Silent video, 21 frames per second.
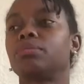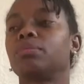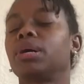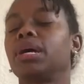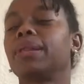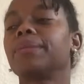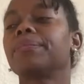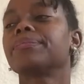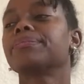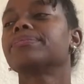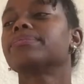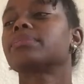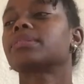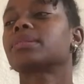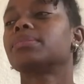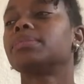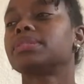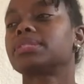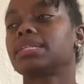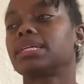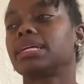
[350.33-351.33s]
But
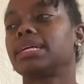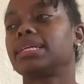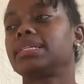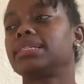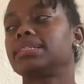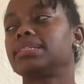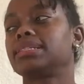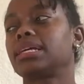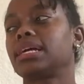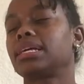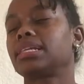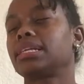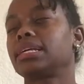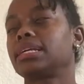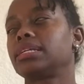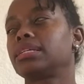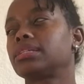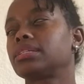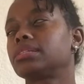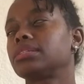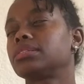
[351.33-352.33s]
besides that,
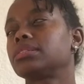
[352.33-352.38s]
like